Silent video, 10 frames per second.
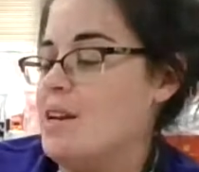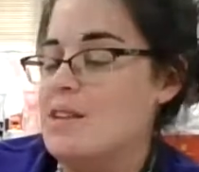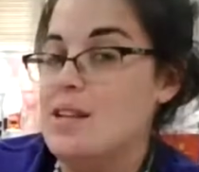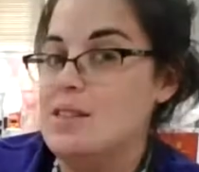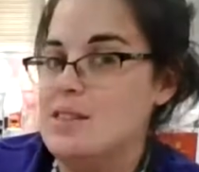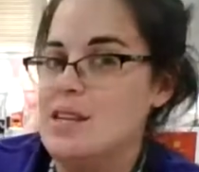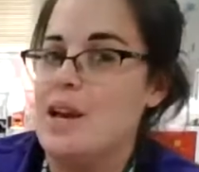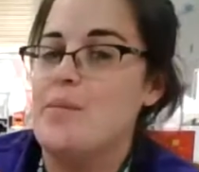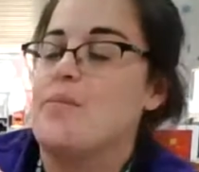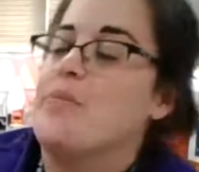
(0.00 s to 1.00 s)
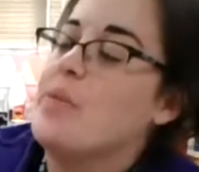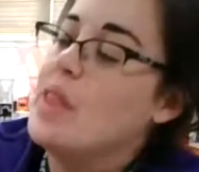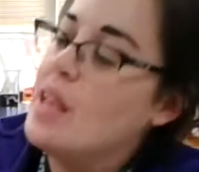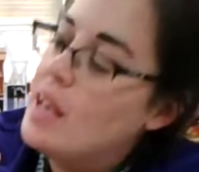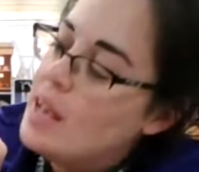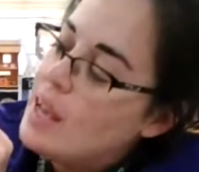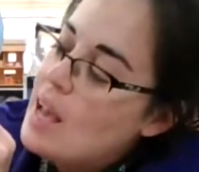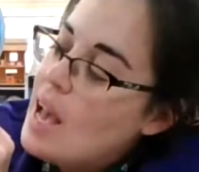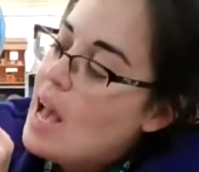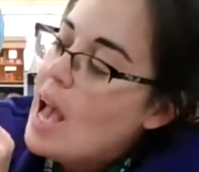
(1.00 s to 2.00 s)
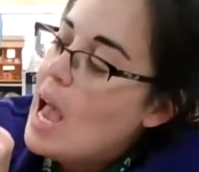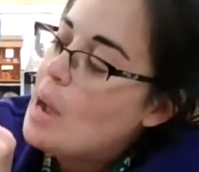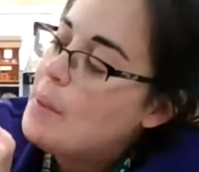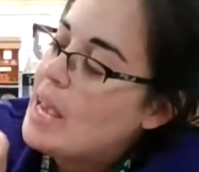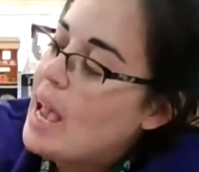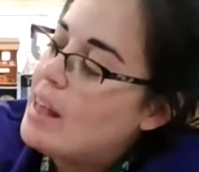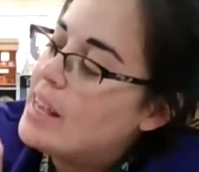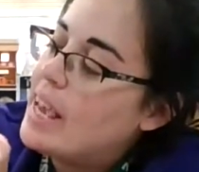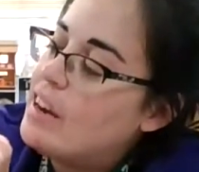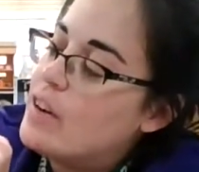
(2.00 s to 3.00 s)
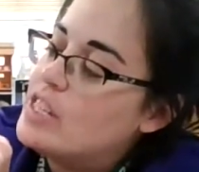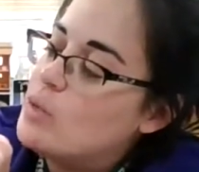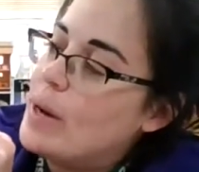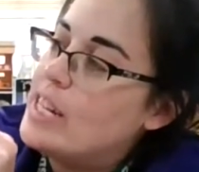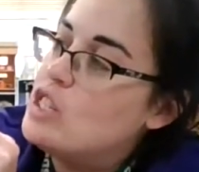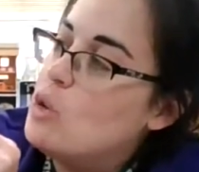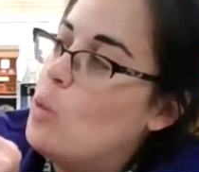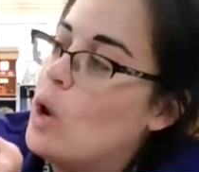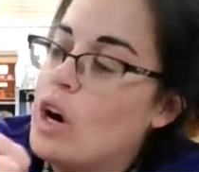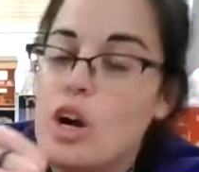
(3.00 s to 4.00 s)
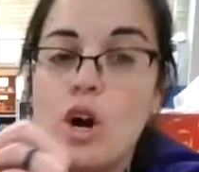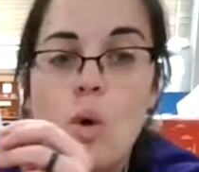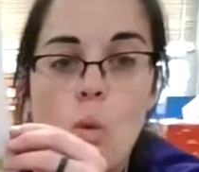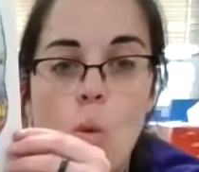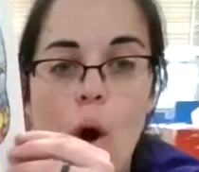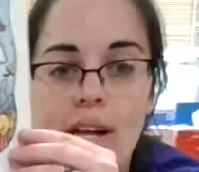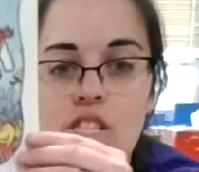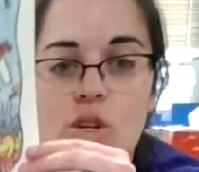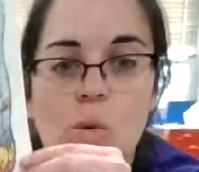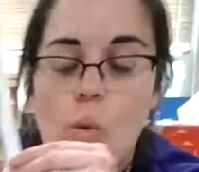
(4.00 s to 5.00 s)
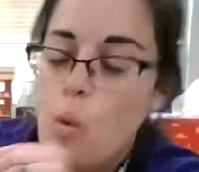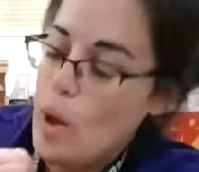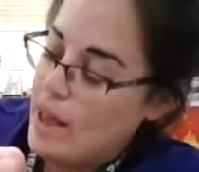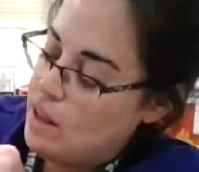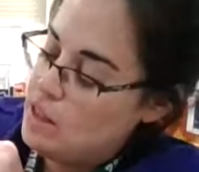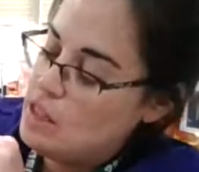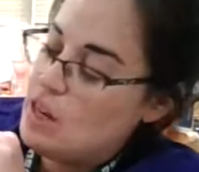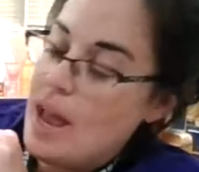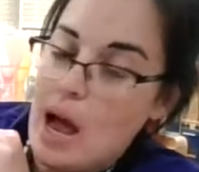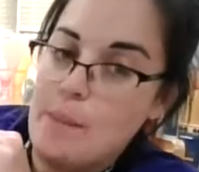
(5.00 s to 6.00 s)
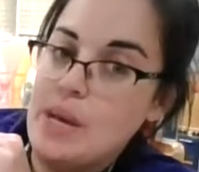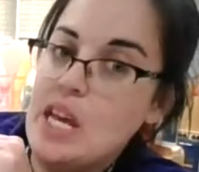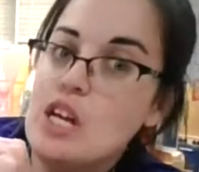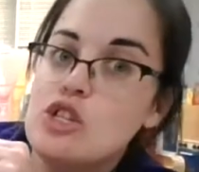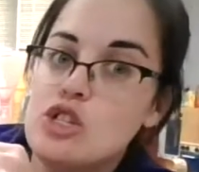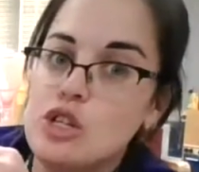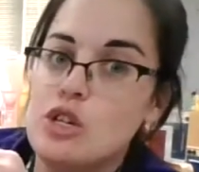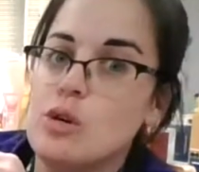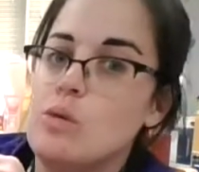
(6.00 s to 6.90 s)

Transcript: Let's see. Abby Alligator is ready to work. What will Abby do?